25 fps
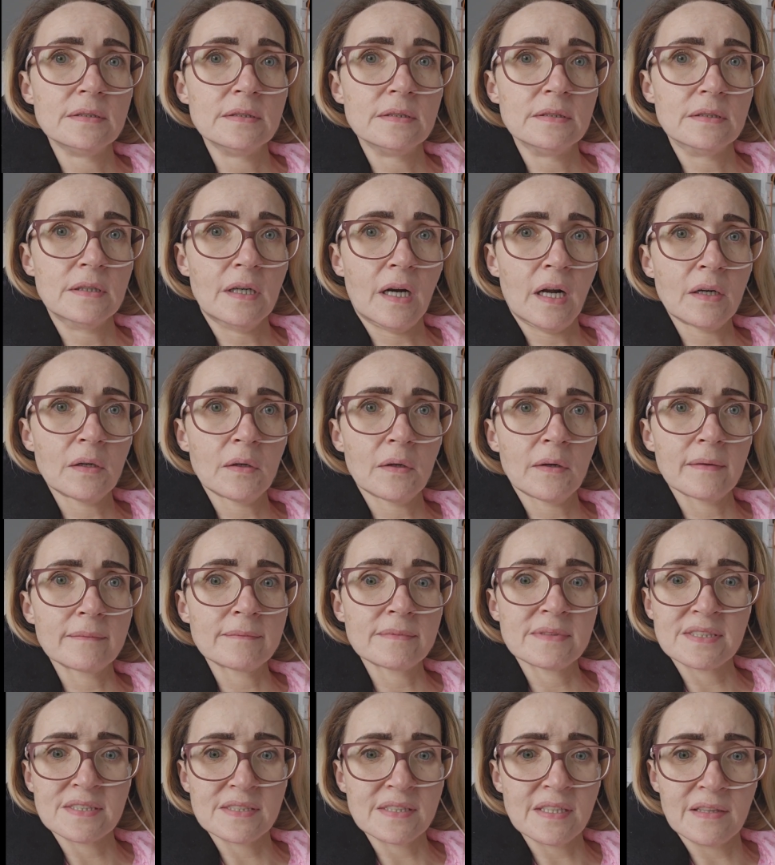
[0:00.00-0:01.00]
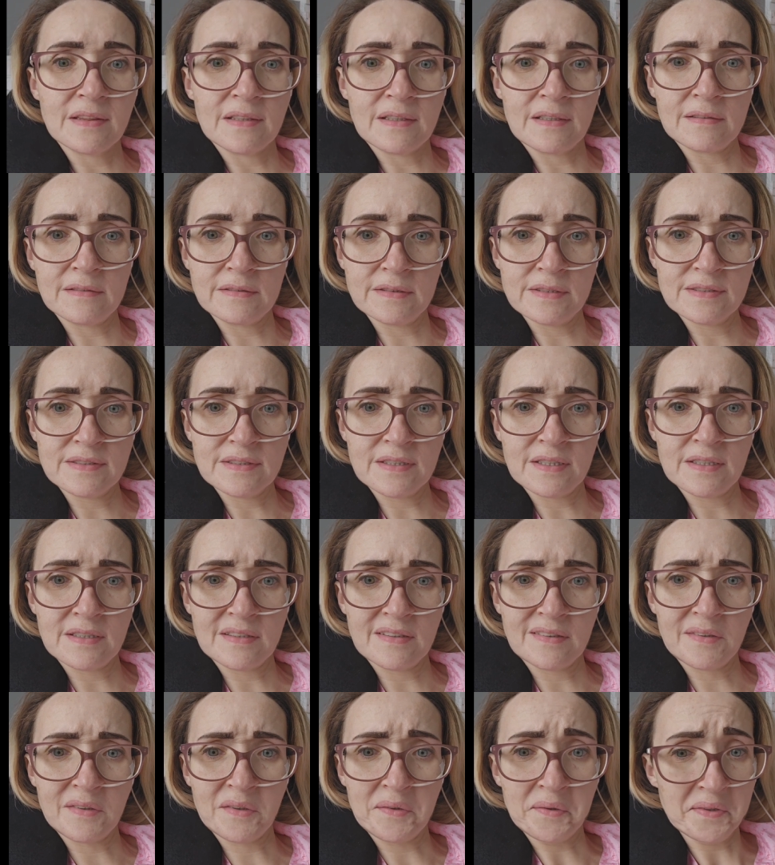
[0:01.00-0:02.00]
and all I'm sitting there is in a
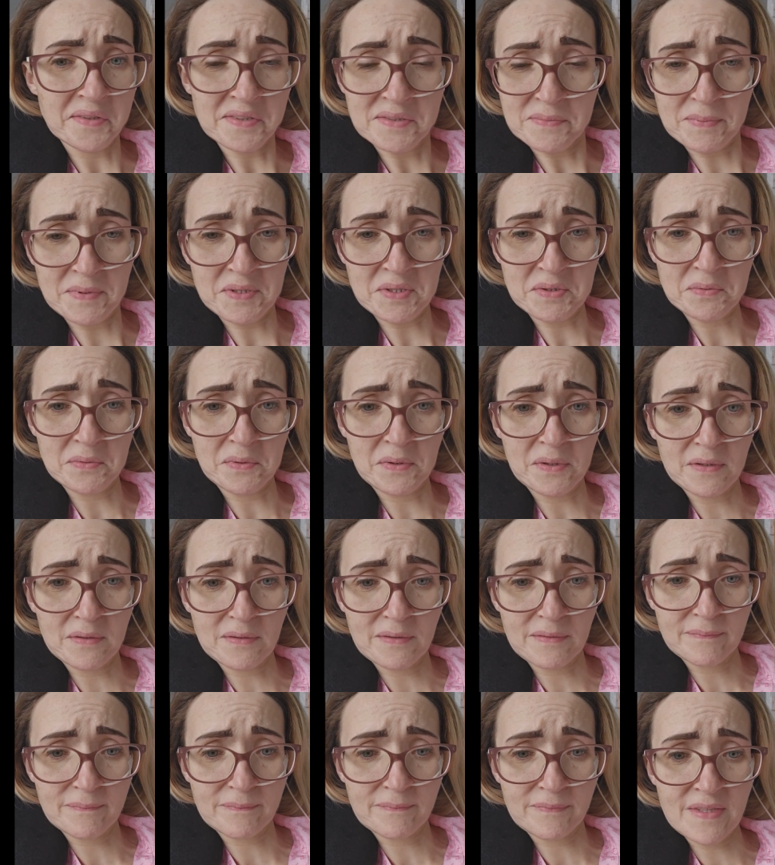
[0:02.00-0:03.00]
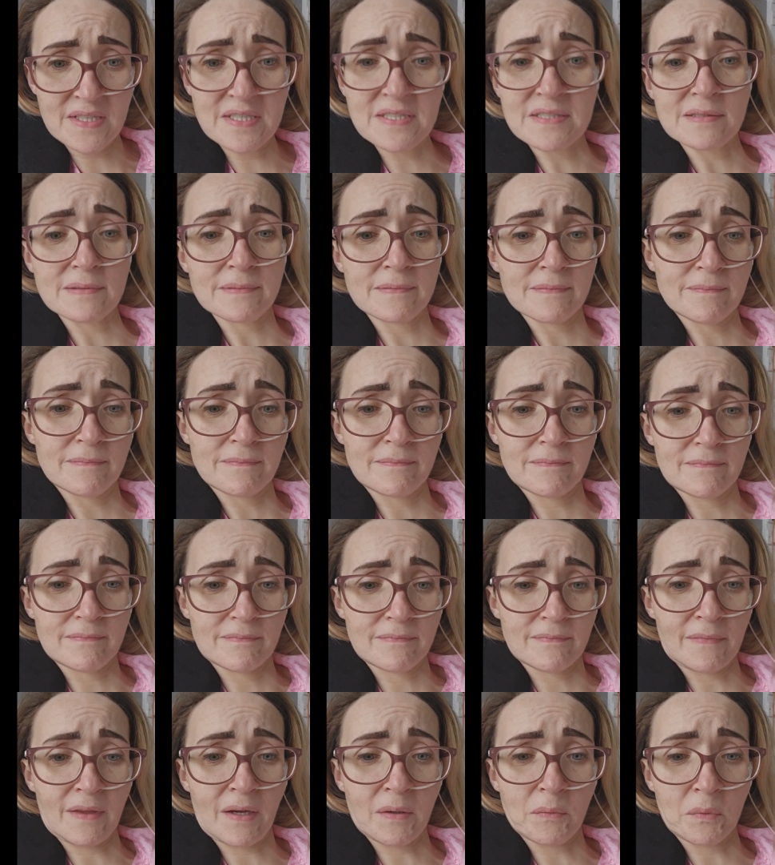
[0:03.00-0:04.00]
hospital, this
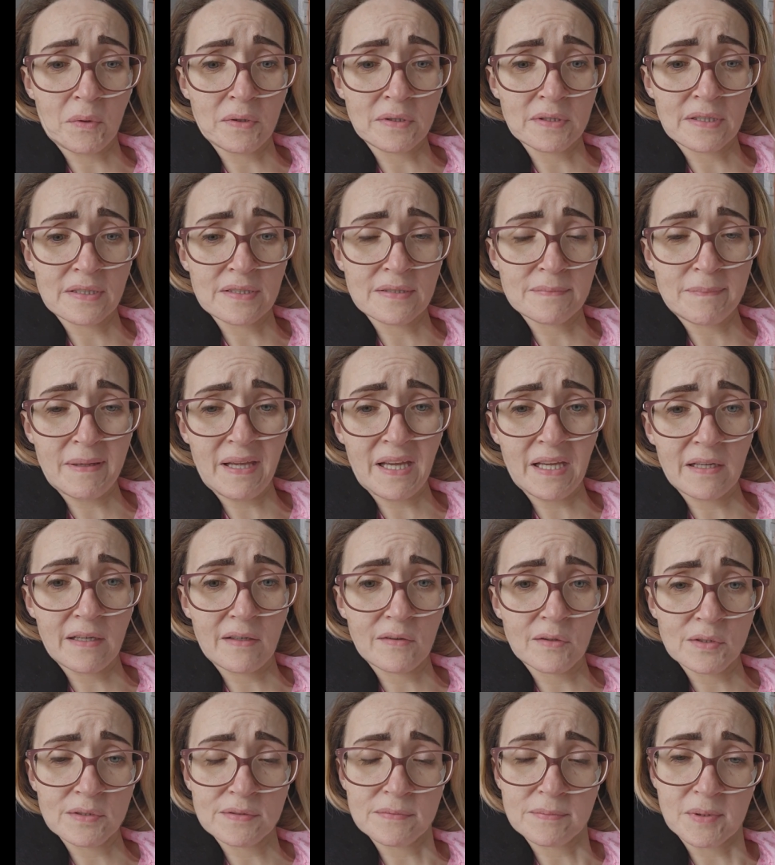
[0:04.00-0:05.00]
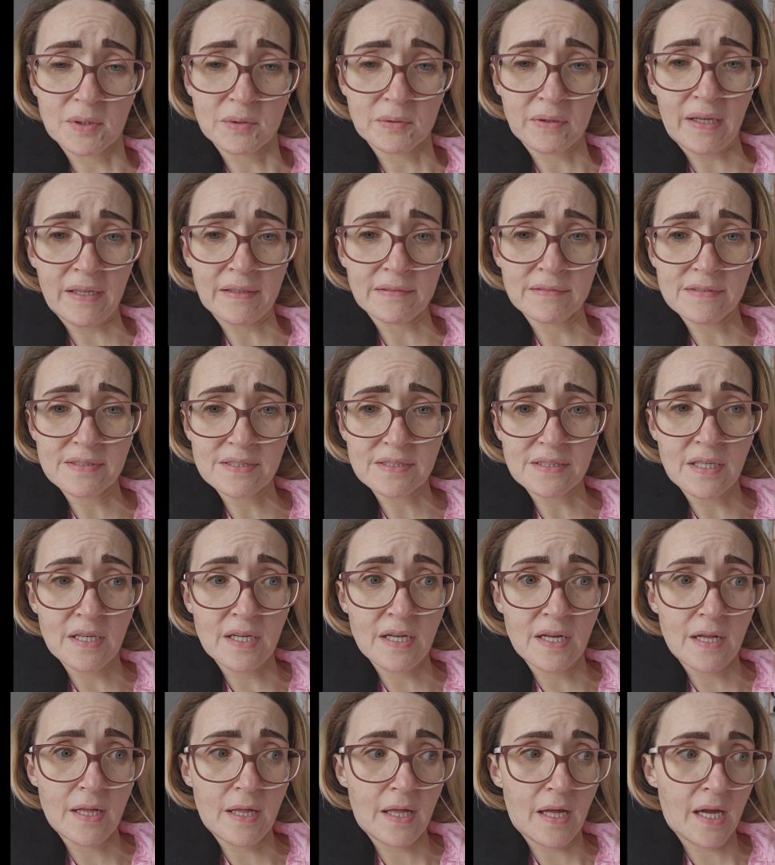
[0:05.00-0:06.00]
like one of these pink hospital gowns,
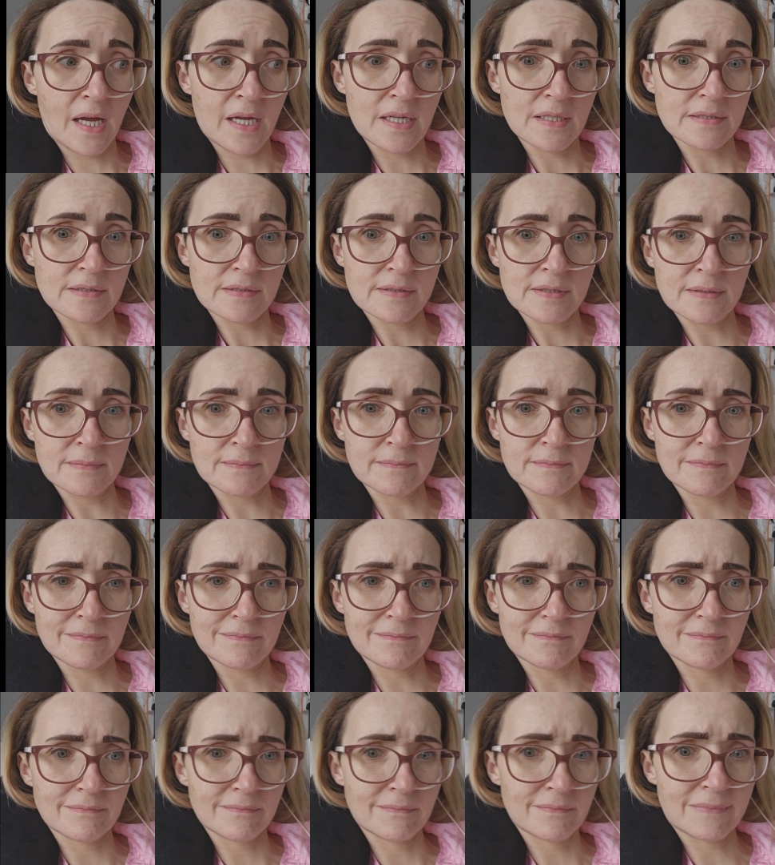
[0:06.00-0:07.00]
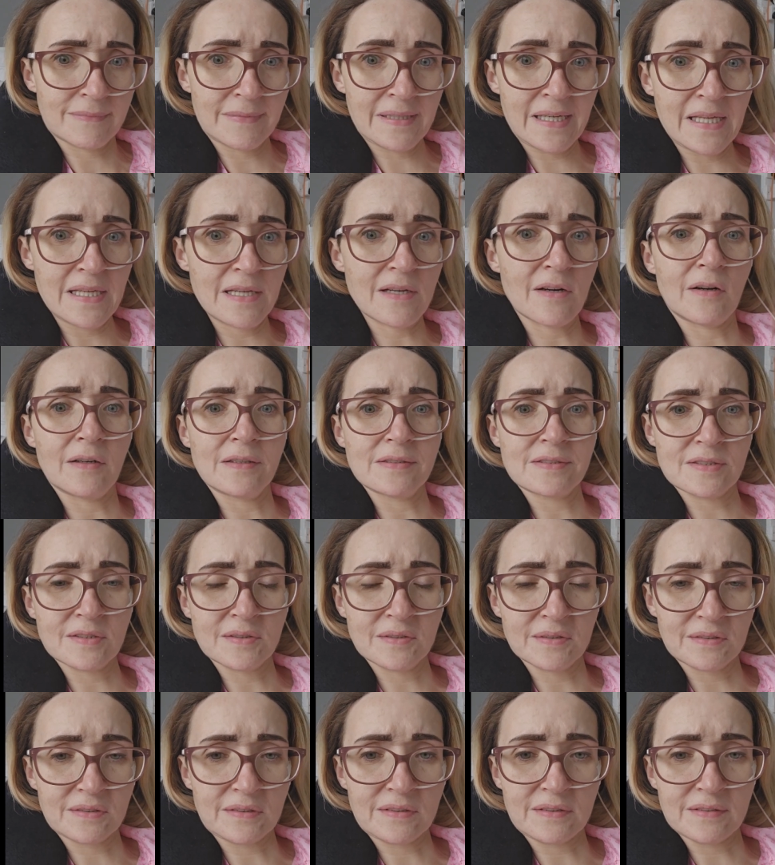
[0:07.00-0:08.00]
and some knee-high
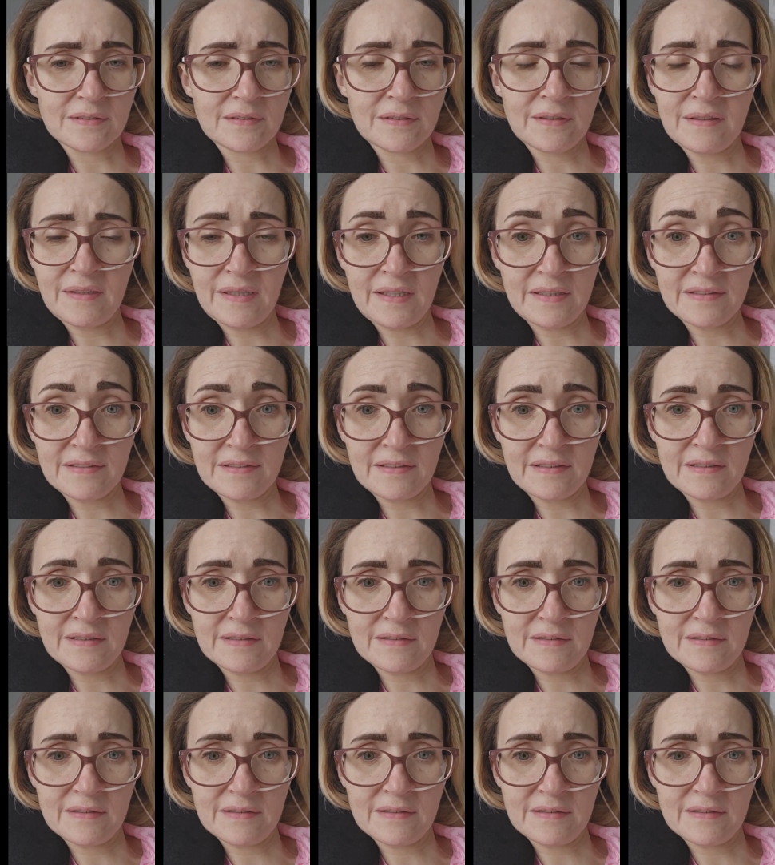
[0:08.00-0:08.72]
socks, and that's it.